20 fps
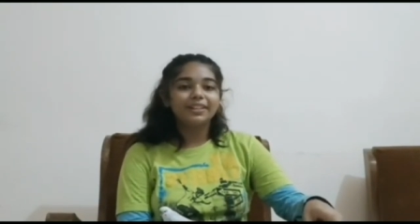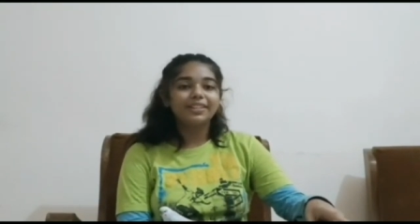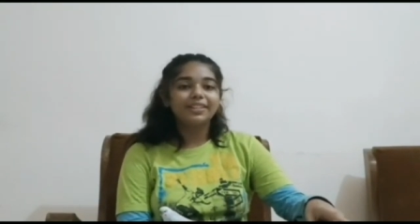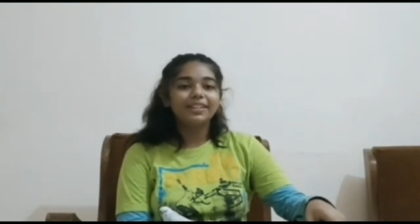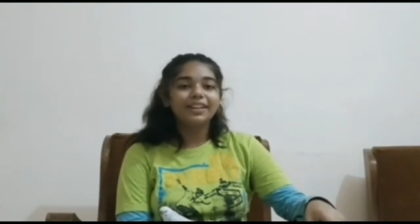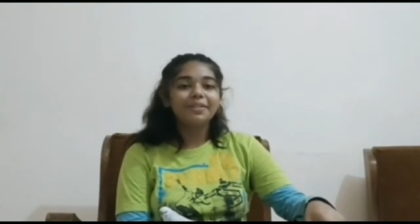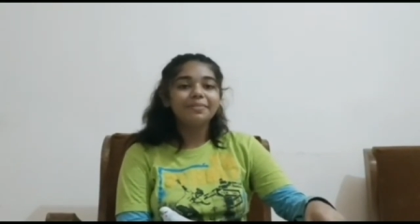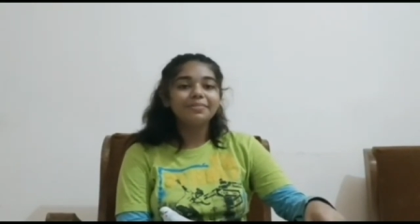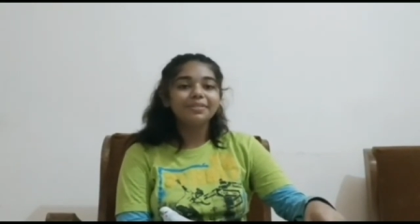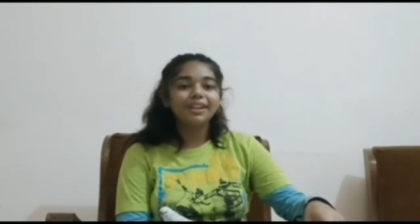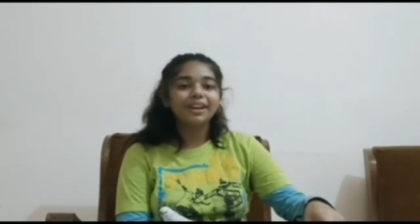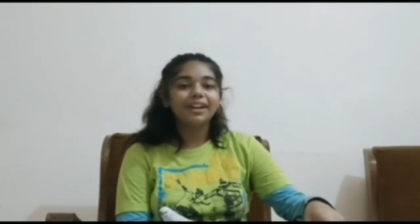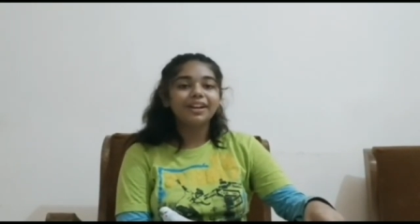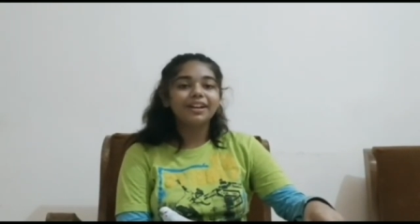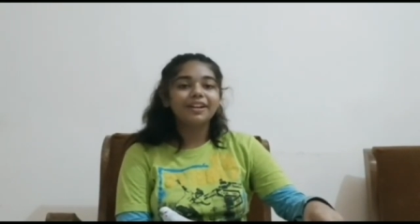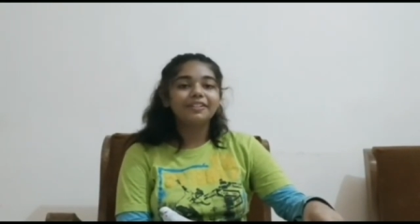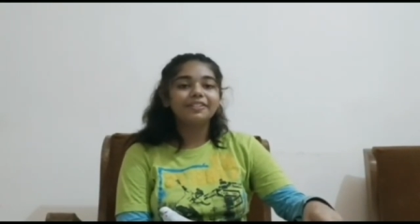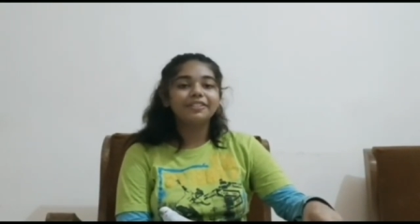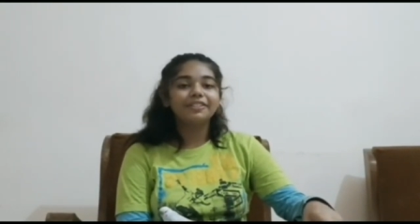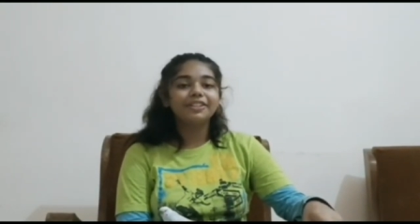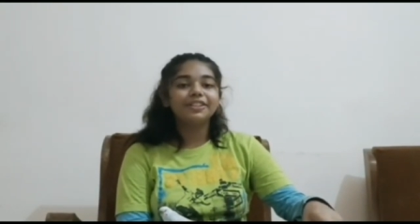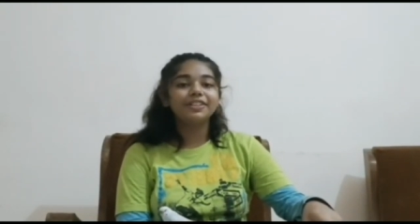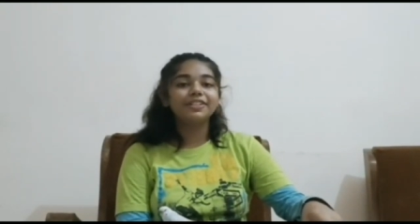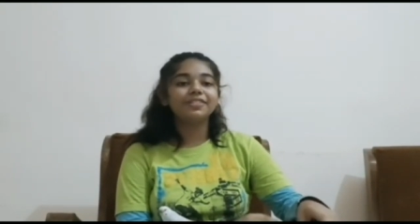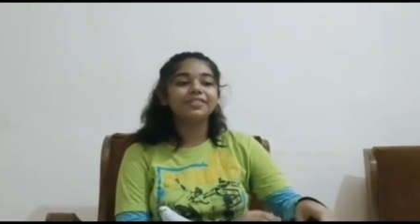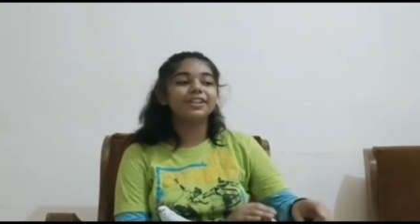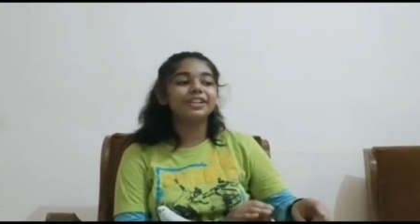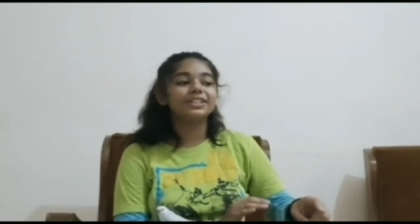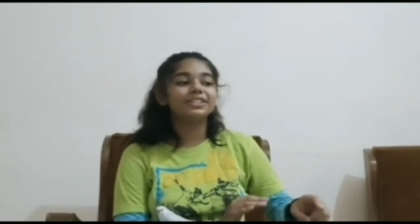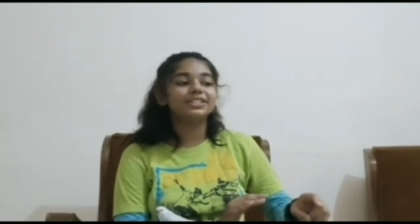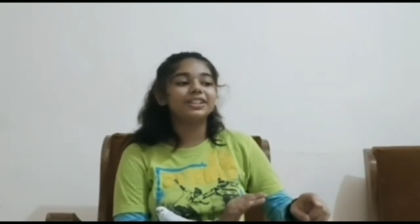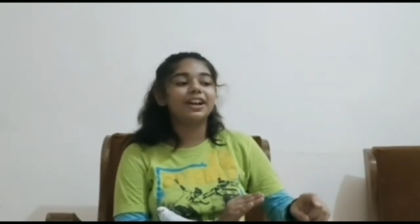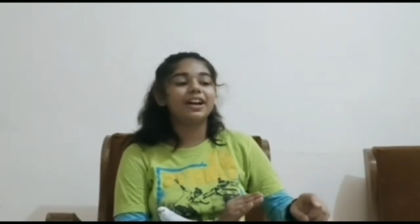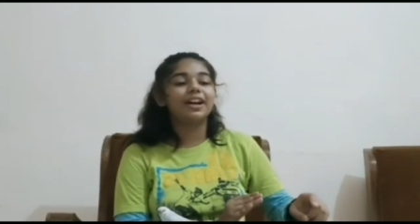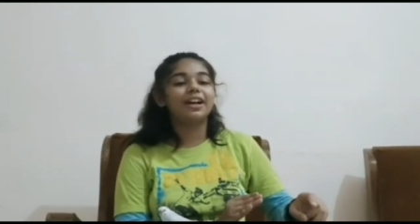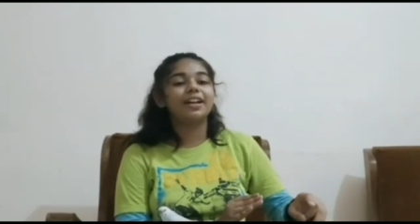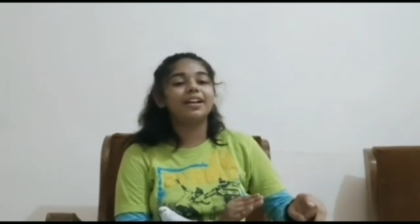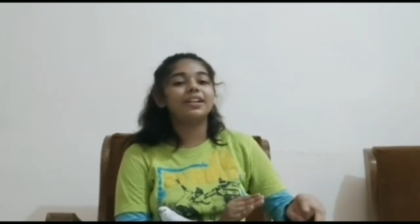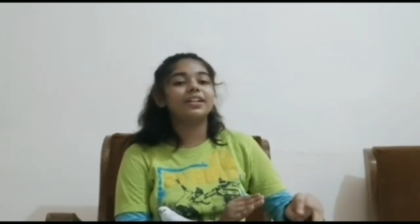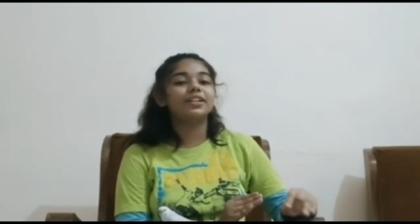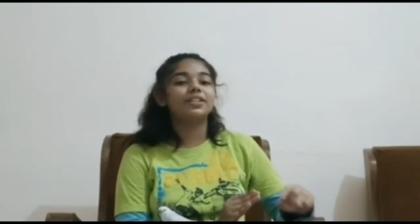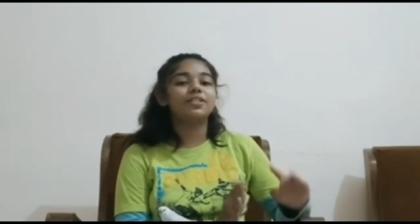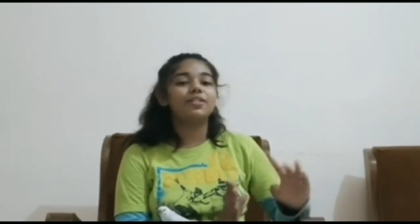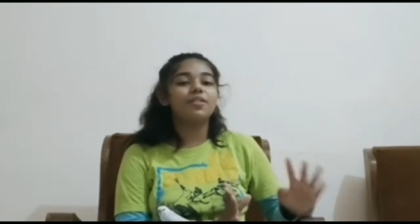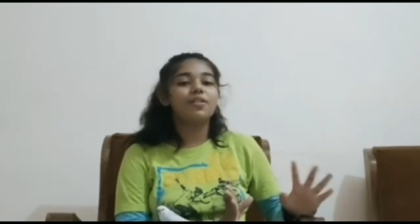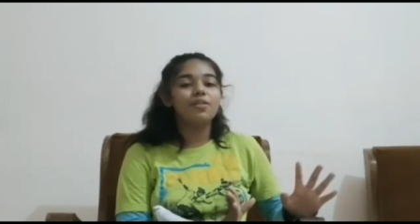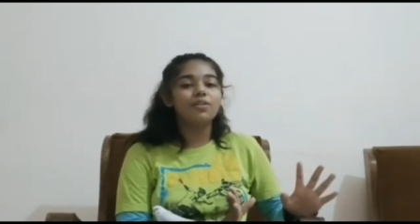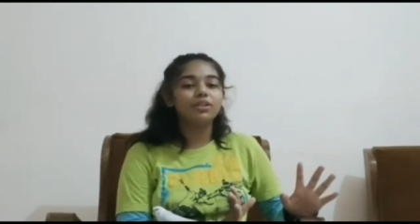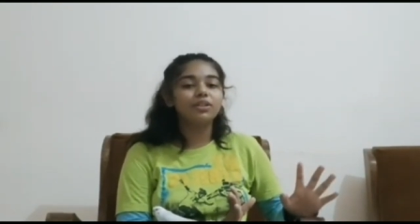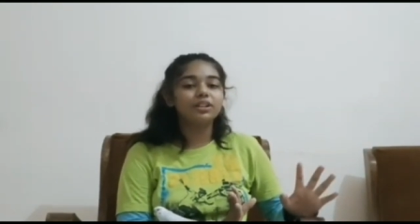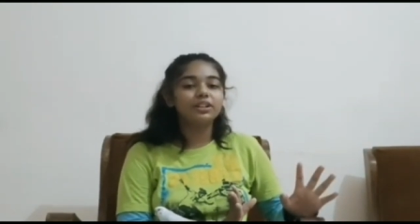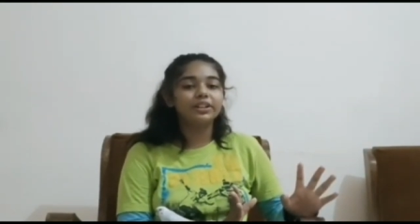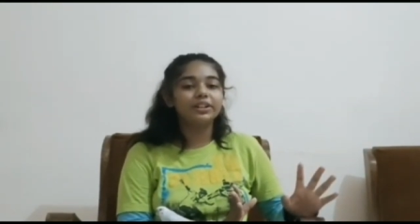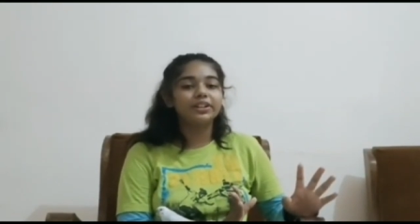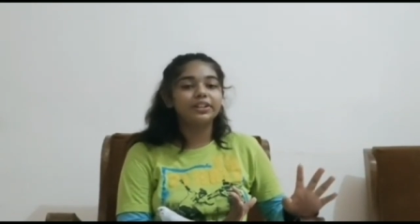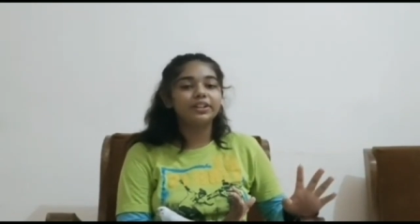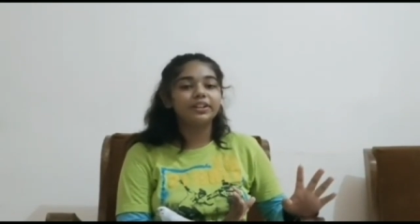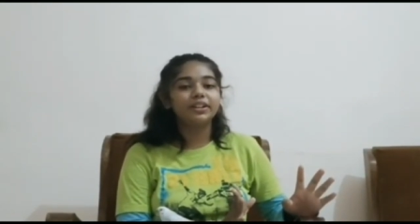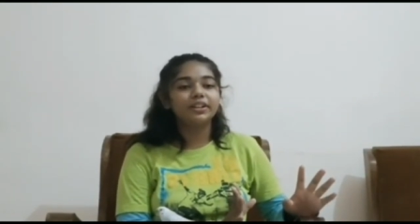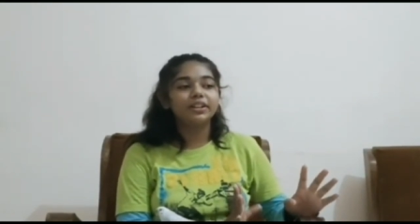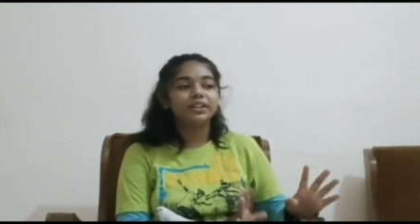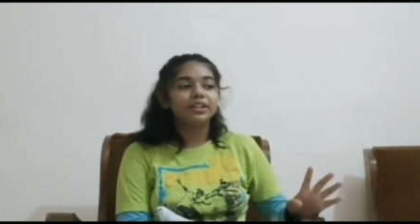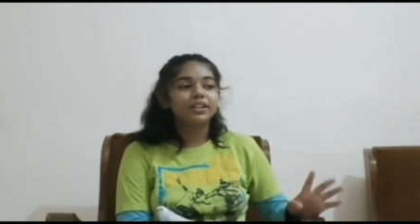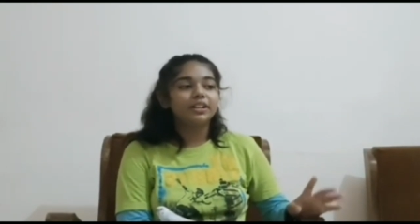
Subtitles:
some doves which are older,